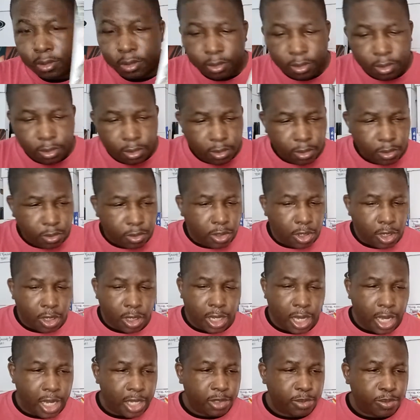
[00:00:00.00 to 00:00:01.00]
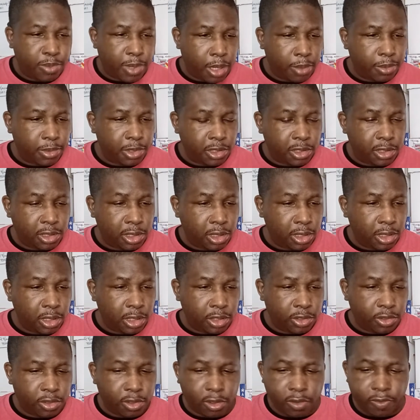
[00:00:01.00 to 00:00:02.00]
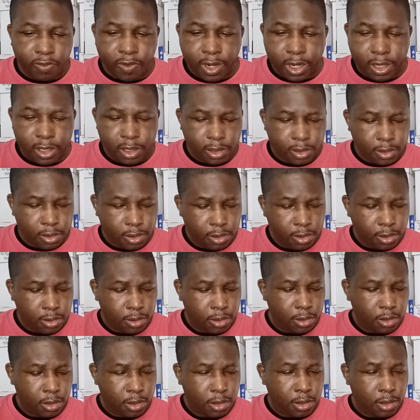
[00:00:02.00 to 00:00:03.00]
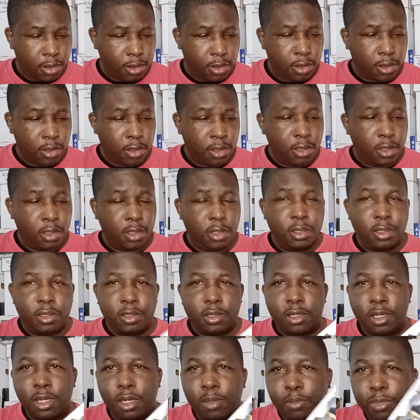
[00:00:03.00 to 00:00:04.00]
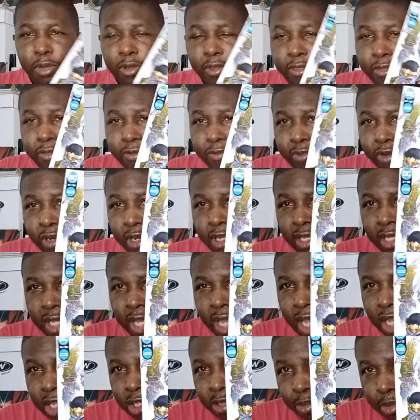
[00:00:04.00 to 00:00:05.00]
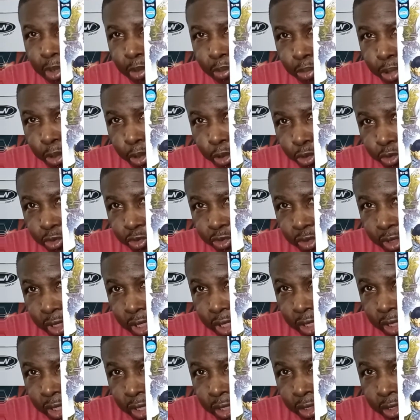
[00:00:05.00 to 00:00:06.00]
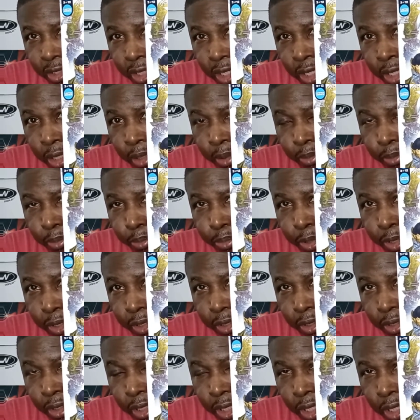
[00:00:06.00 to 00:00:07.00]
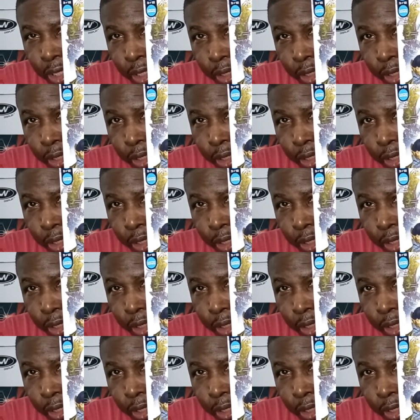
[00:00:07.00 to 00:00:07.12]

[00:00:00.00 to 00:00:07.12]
I know y'all guys probably seen these already. Number 3. Yasmin Poultry is putting